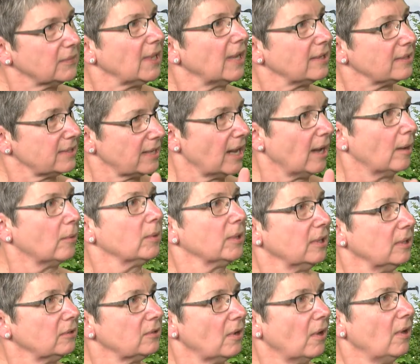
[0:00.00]
that's how
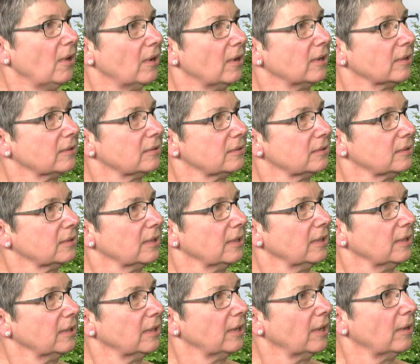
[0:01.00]
he talks.
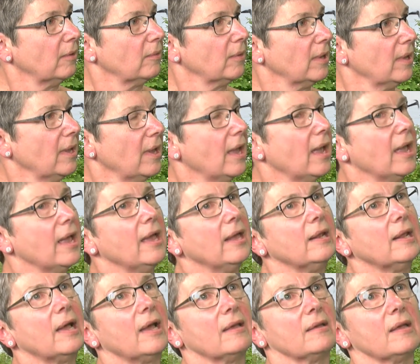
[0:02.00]
Yep. You know? And
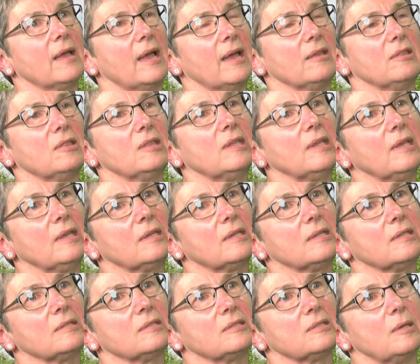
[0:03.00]
I, I think
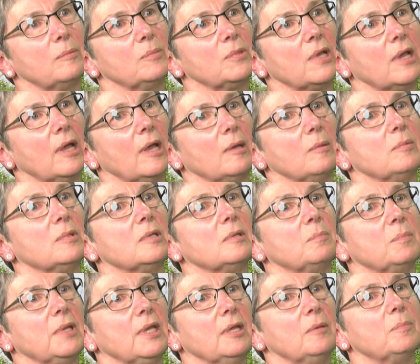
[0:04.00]
sometimes
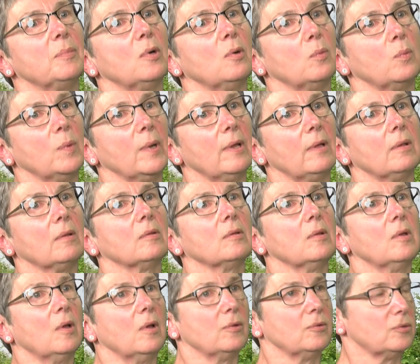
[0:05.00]
people will
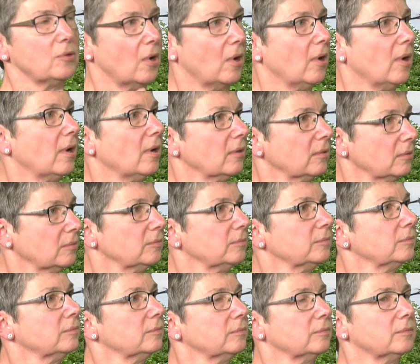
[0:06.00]
talk
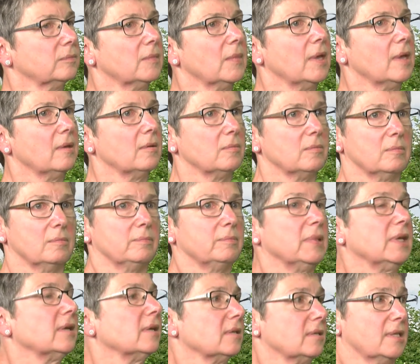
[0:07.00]

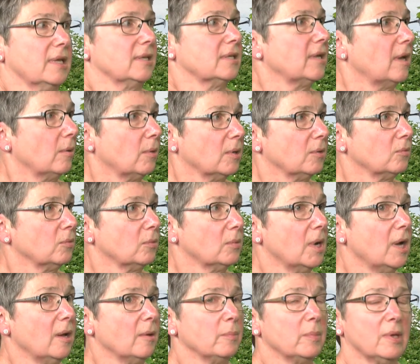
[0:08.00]
because that's how I grew
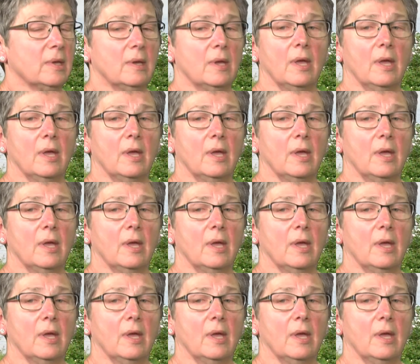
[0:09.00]
up.